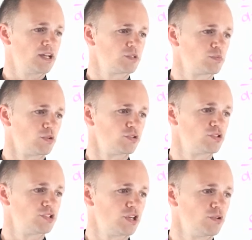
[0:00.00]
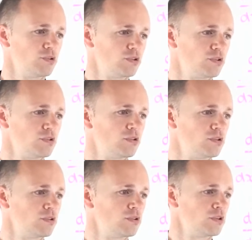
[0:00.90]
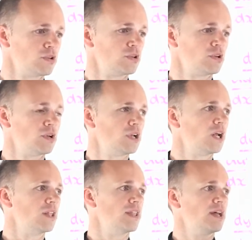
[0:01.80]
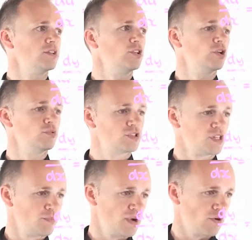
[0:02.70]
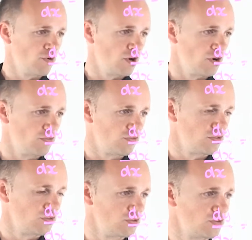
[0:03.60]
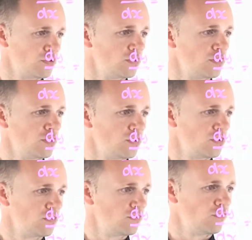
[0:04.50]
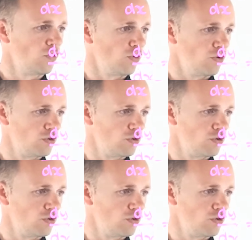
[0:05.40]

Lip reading: plus 2. And then u to the power of 4.